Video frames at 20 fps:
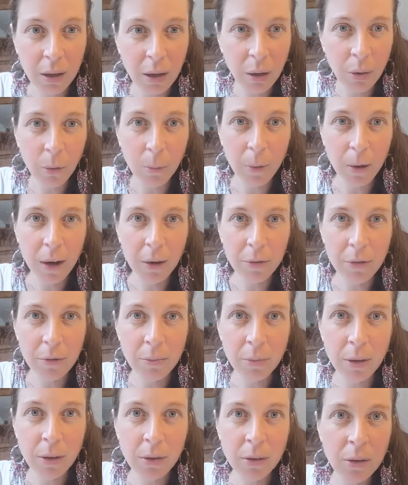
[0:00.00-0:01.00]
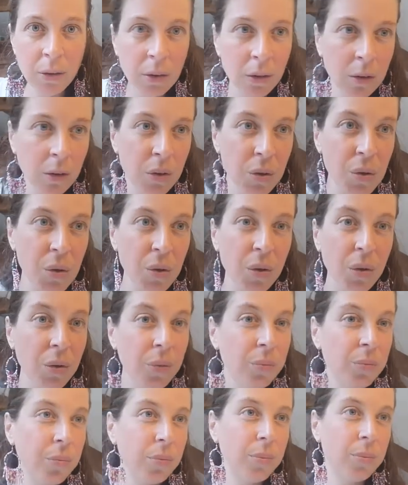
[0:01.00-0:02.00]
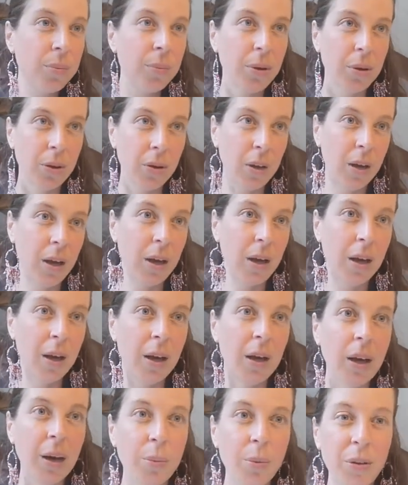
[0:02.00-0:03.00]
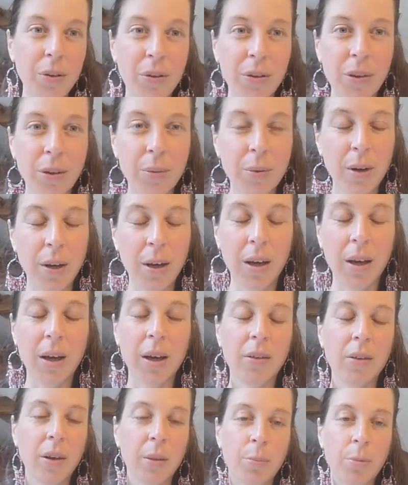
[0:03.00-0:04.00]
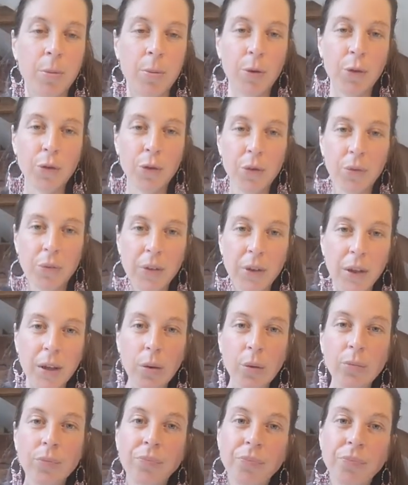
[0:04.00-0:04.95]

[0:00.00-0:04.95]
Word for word: I hope I haven't missed but I will see when I, as I publish the video.